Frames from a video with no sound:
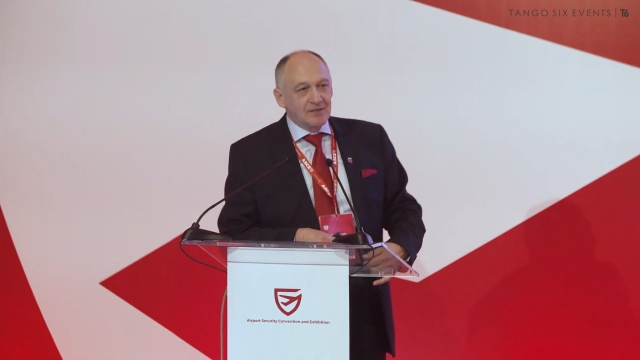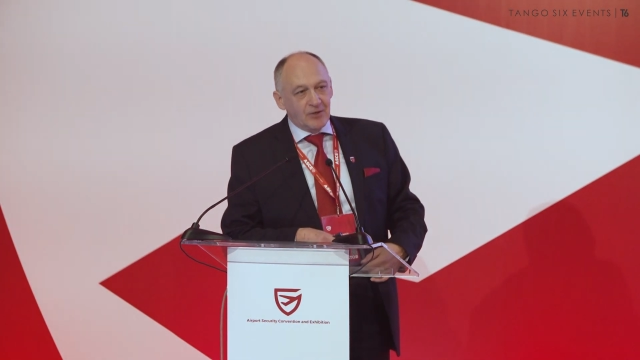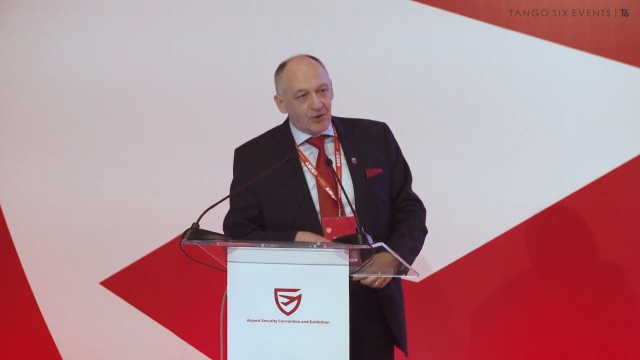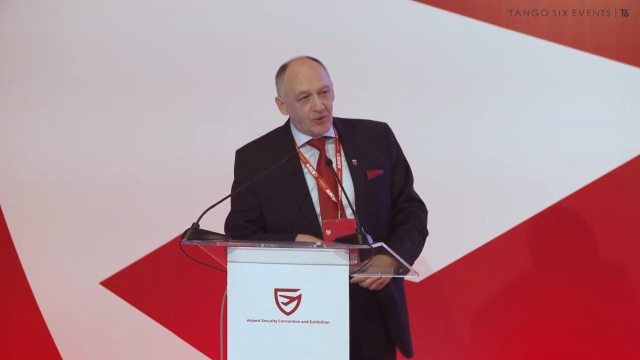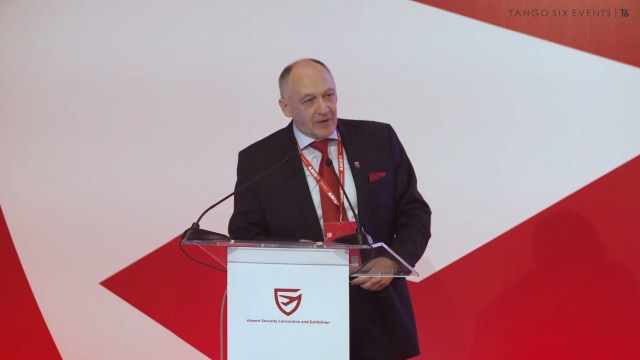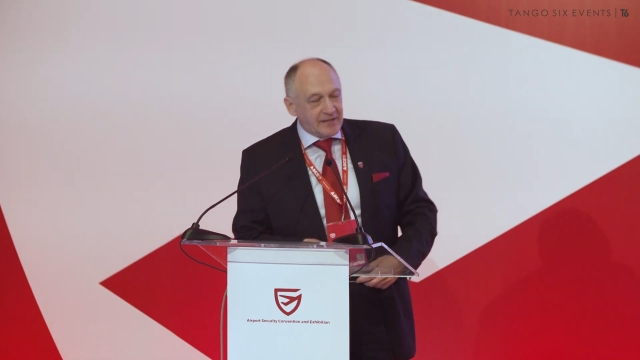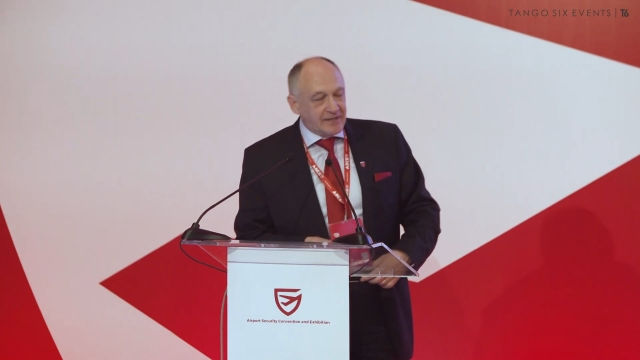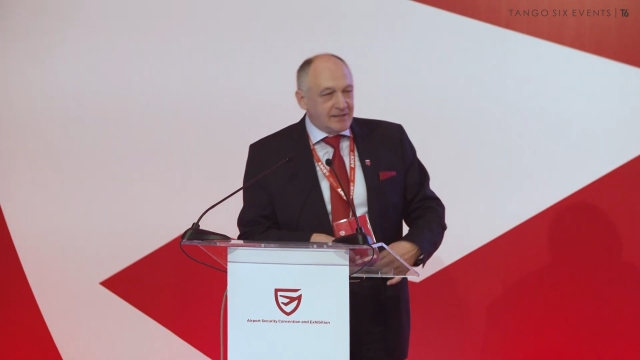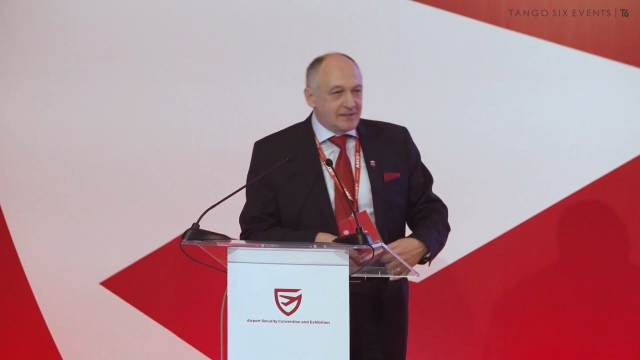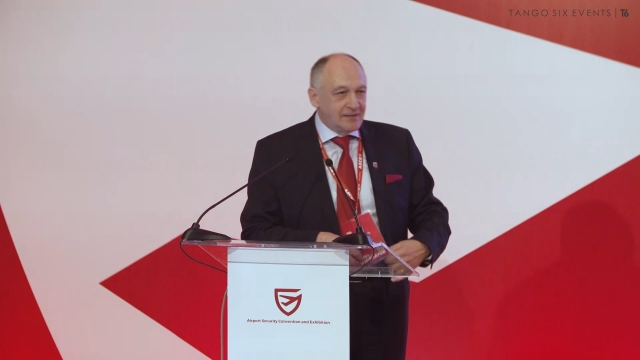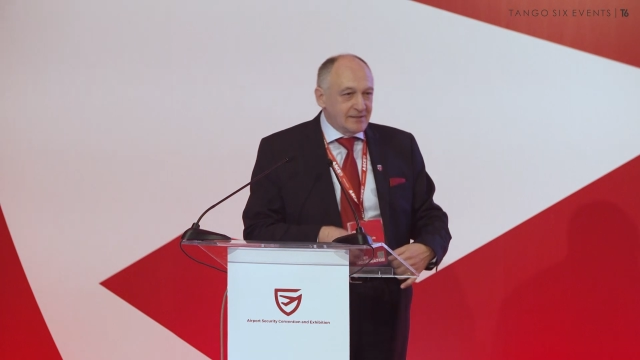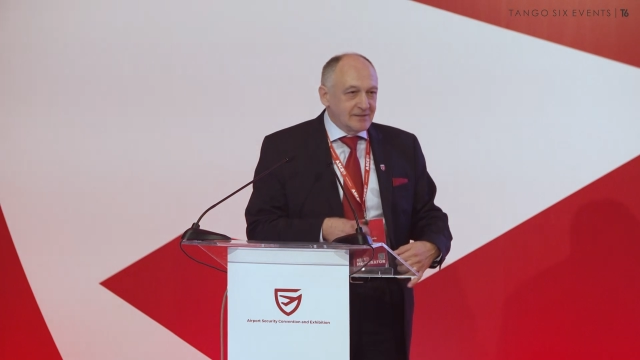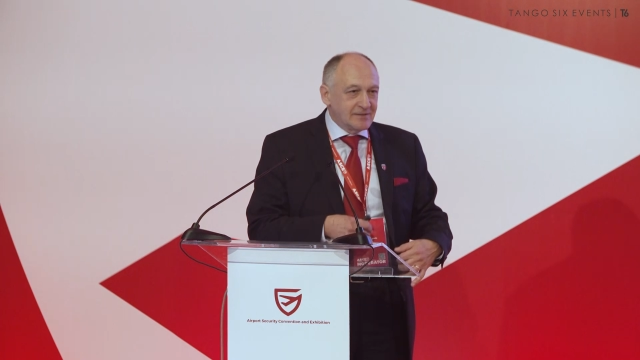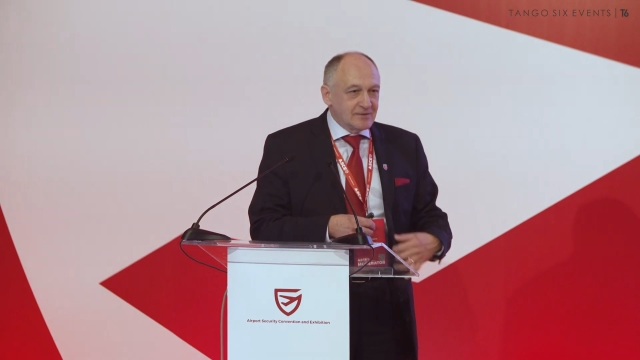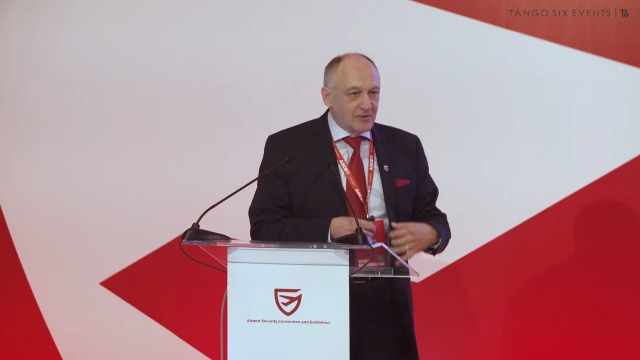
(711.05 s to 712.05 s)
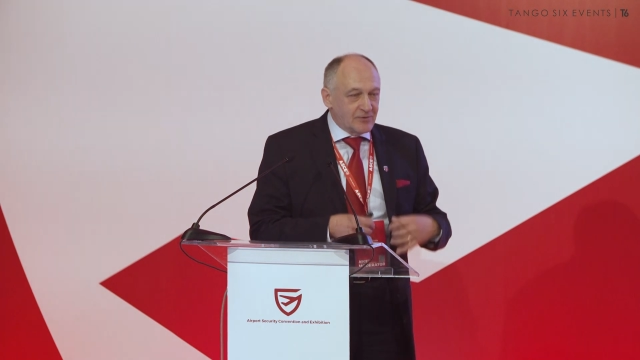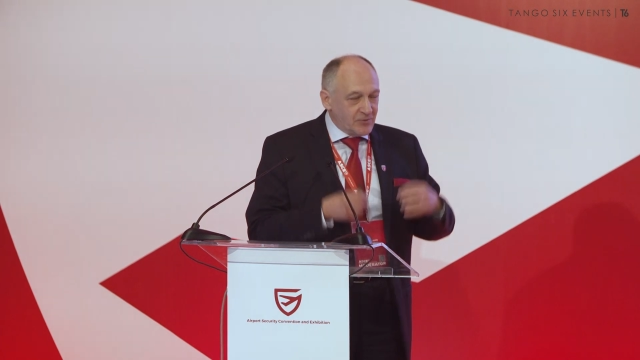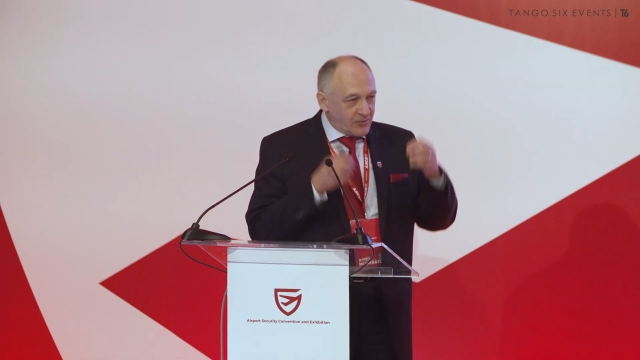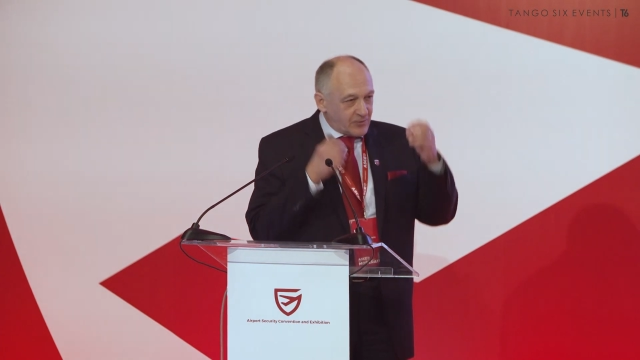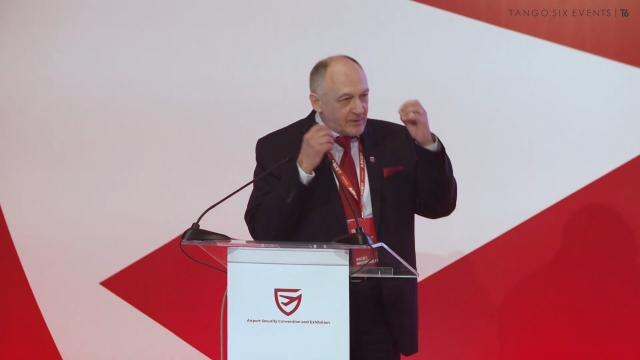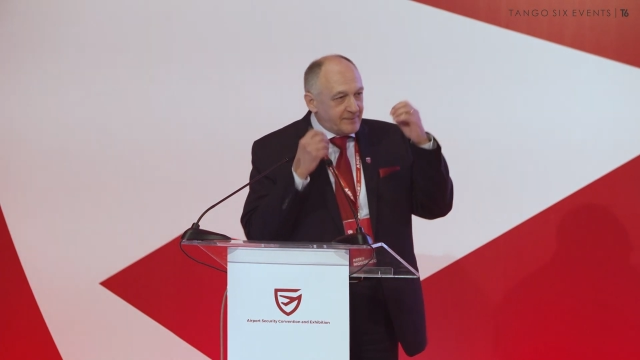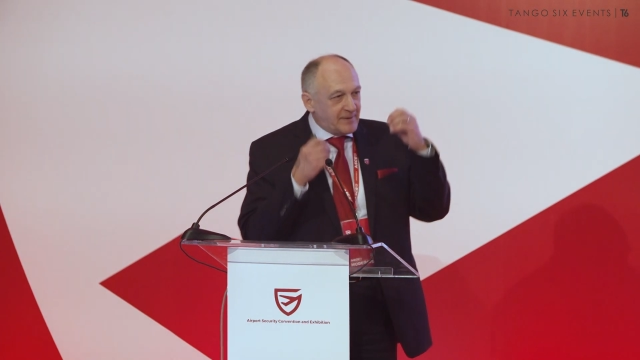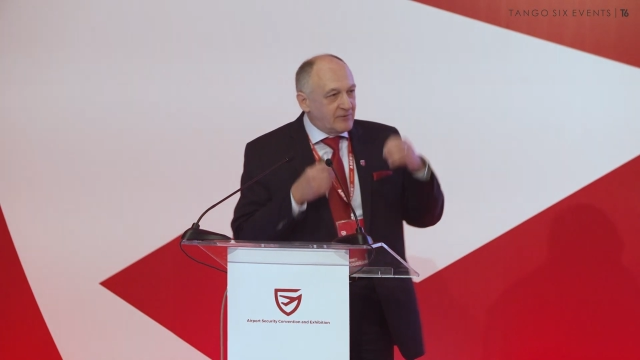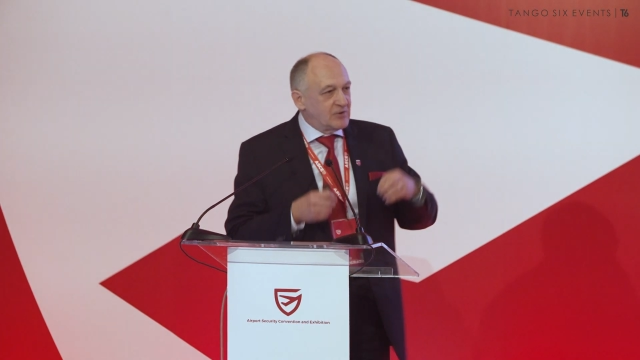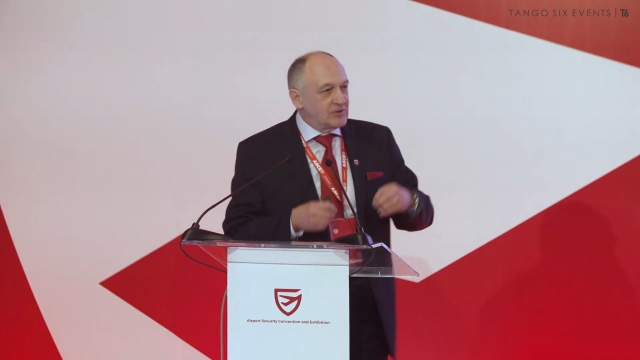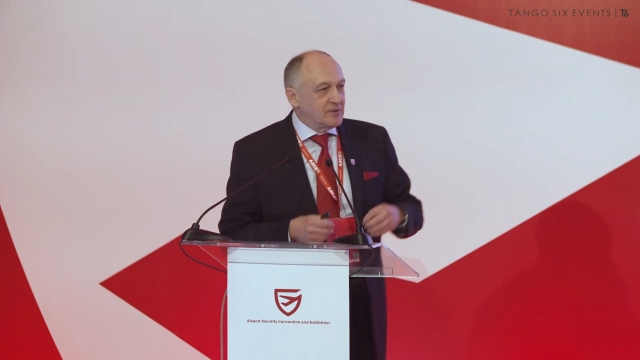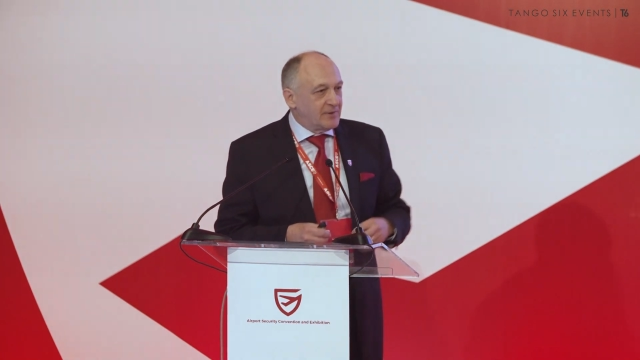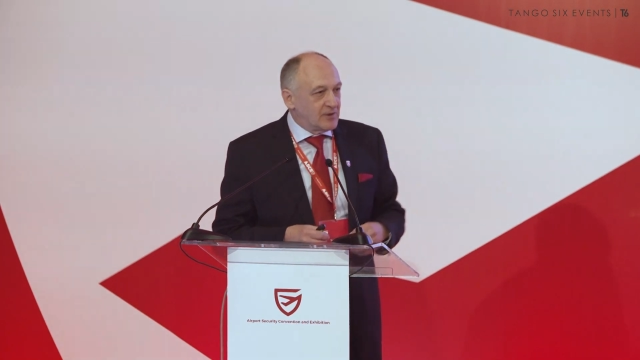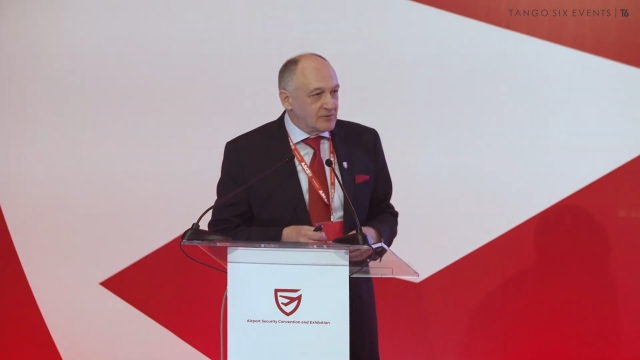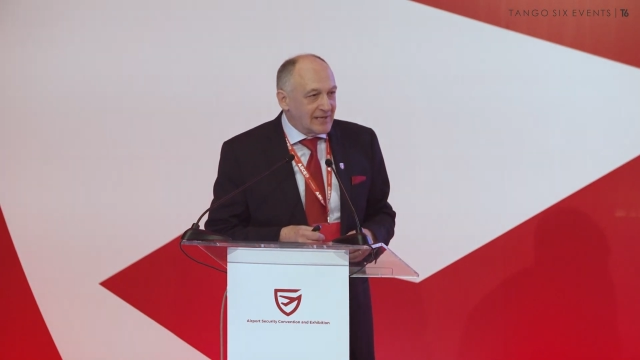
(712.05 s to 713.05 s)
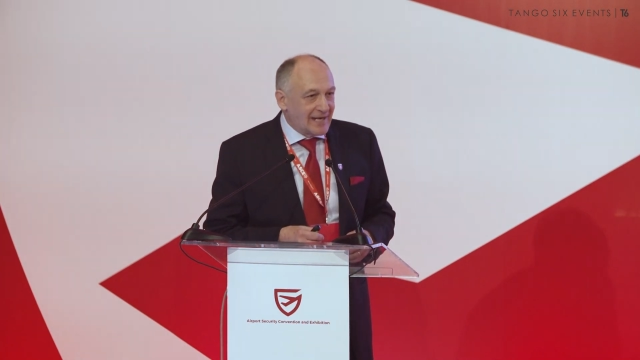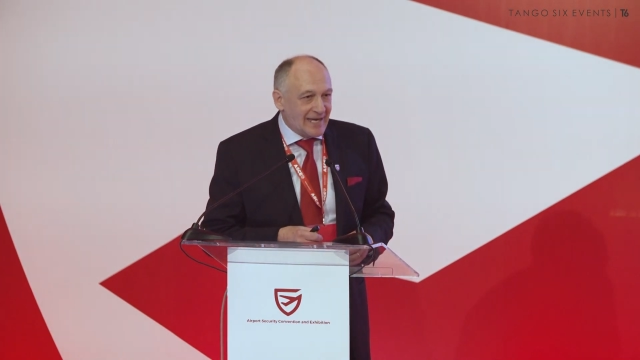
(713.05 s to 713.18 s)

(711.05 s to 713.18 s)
No, I didn't. So what about